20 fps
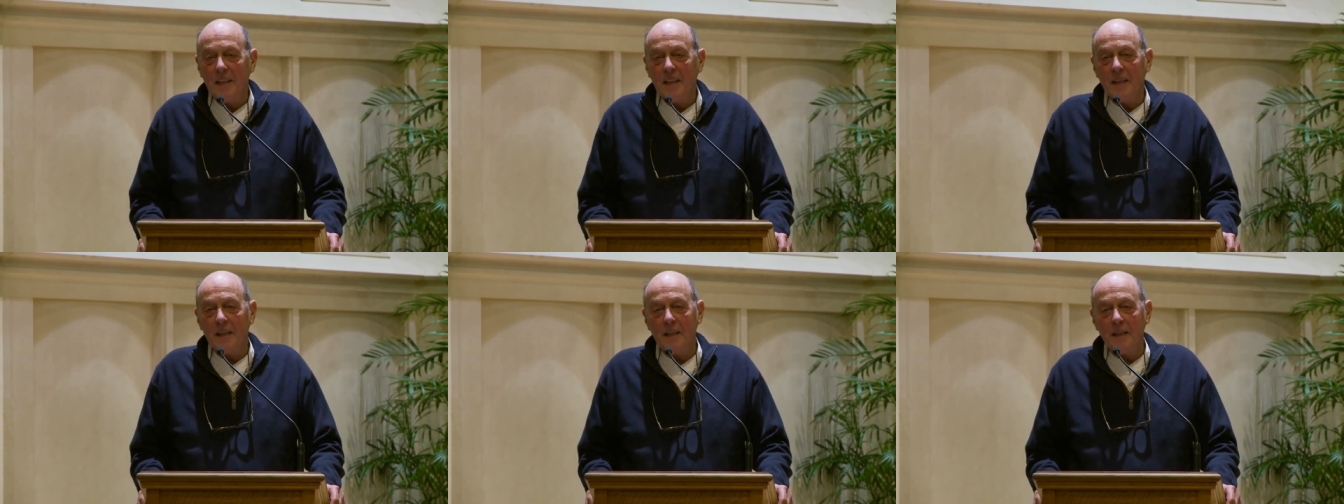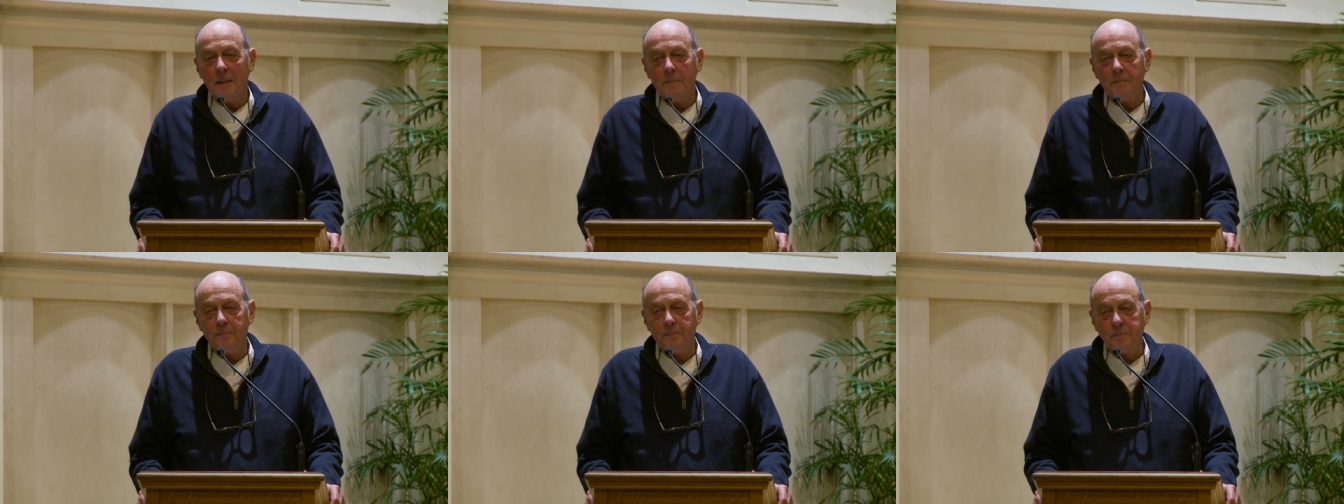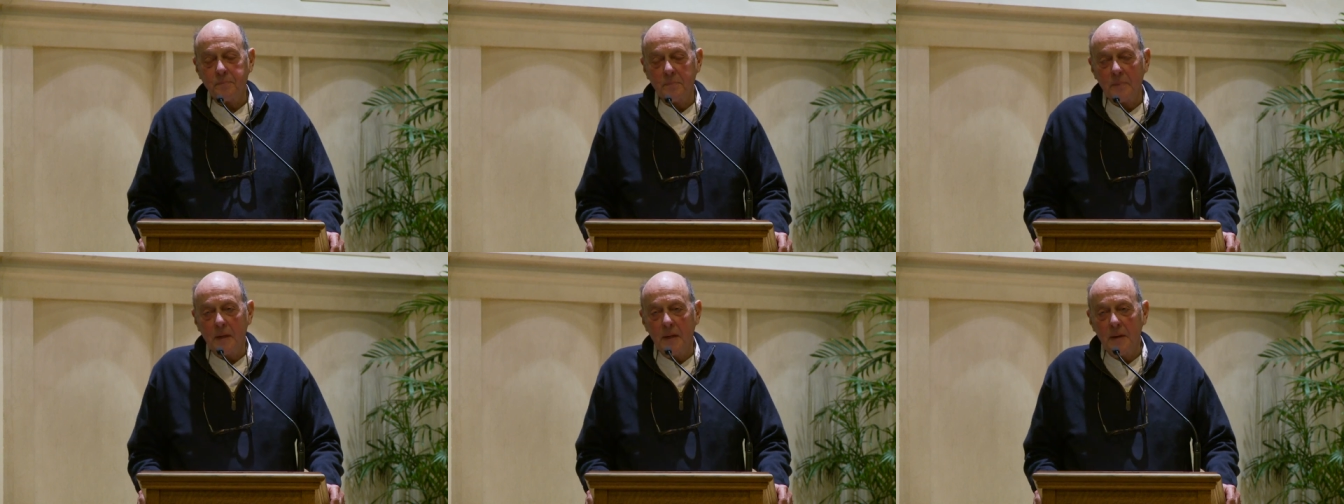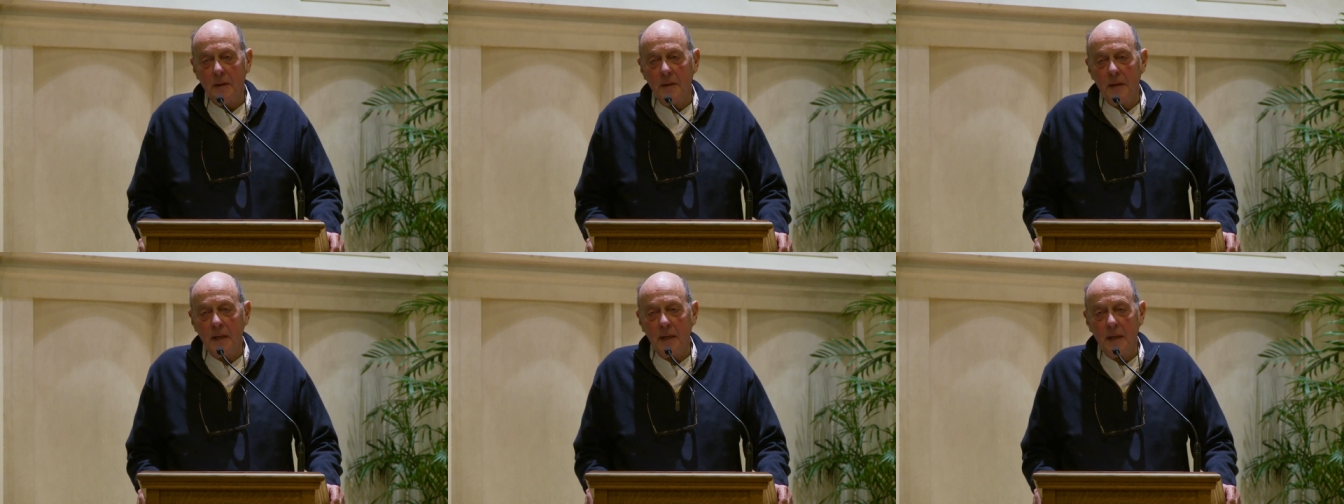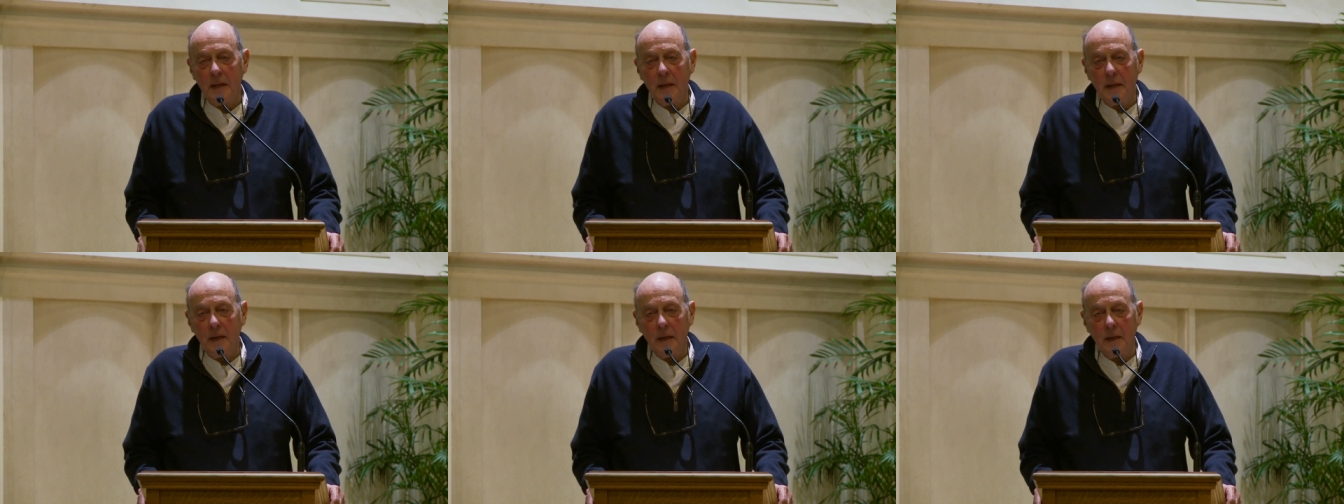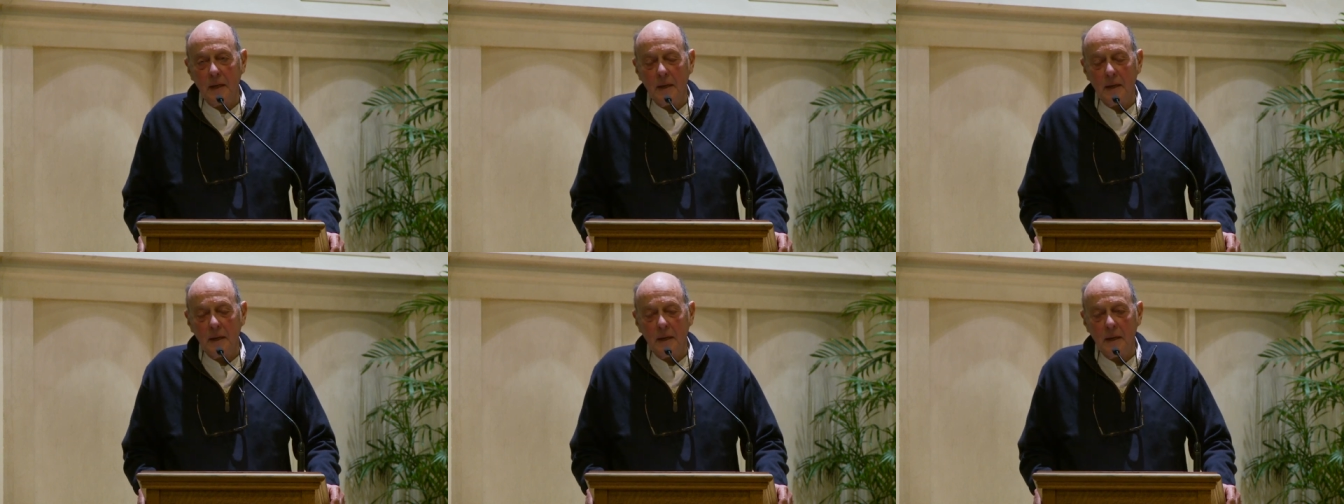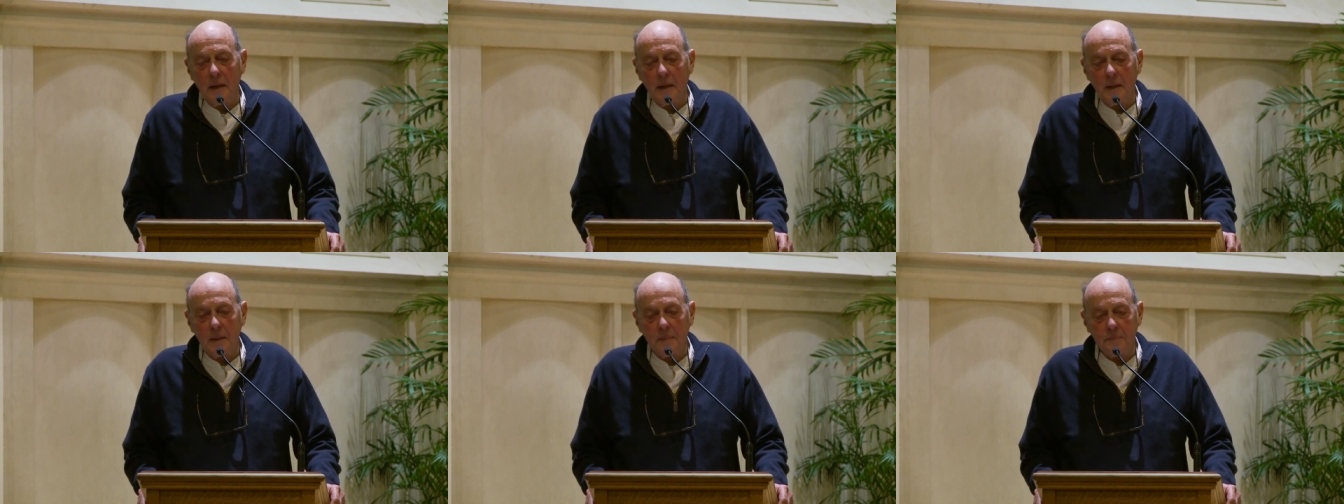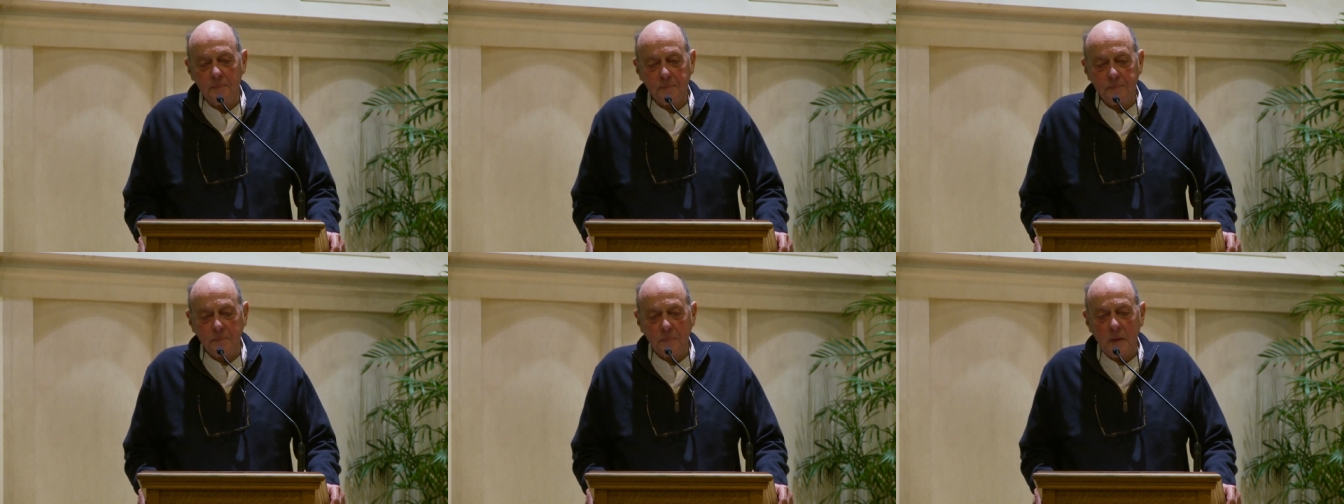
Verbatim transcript: Um, the, um,